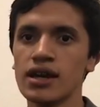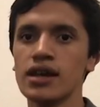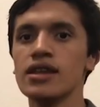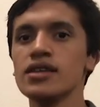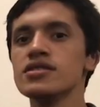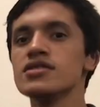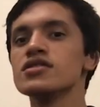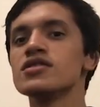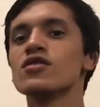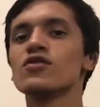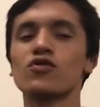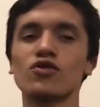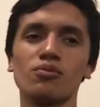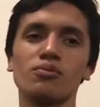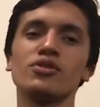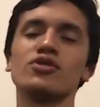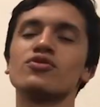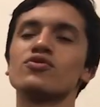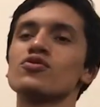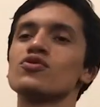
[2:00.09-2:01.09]
it is easier for
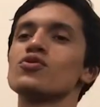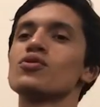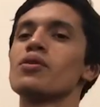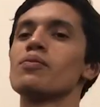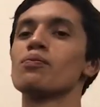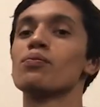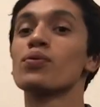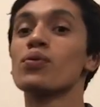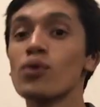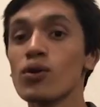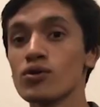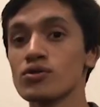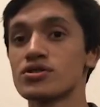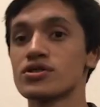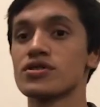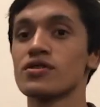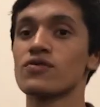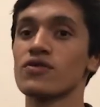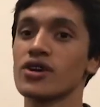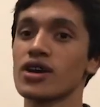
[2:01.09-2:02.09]
me to
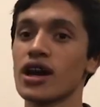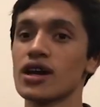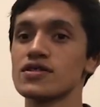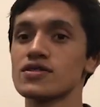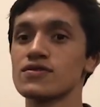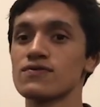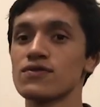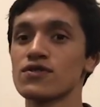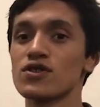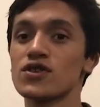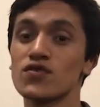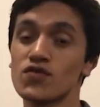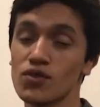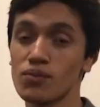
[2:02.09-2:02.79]
approach different kinds of students